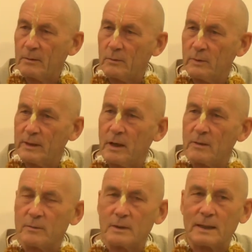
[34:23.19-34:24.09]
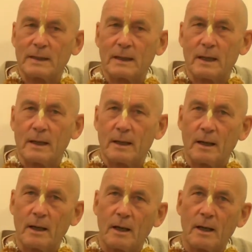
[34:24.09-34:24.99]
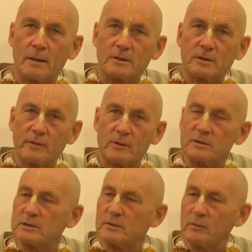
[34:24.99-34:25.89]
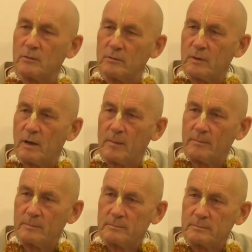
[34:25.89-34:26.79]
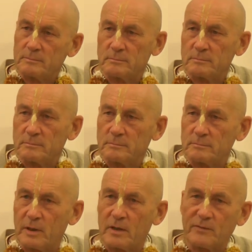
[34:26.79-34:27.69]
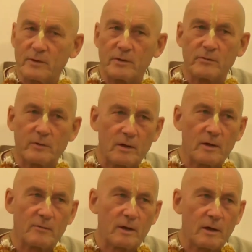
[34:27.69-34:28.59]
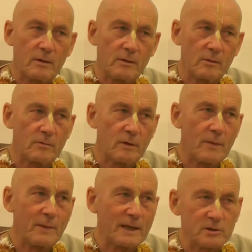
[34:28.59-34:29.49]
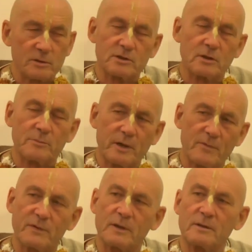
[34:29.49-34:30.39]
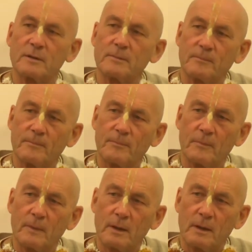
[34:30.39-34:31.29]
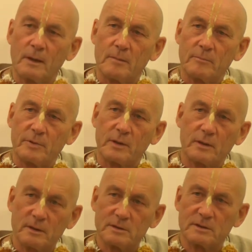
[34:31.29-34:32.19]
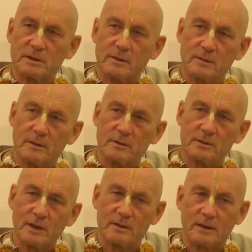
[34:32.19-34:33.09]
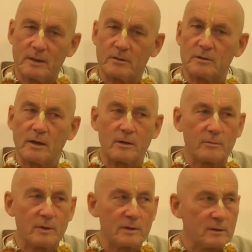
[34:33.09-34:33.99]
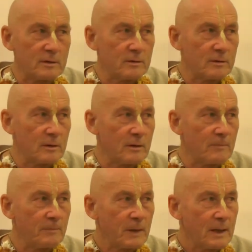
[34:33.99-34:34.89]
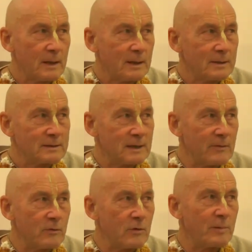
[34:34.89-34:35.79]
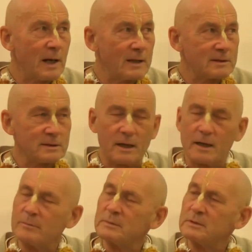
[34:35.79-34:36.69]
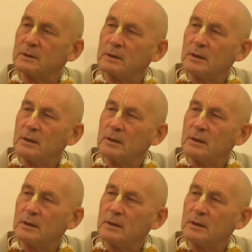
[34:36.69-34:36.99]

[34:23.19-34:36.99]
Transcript: we're not really devotees of Lord Ram. But if you're a devotee of Lord Ram, that's also perfect. Because in the Chaitanya Charitamrita, there are several pastimes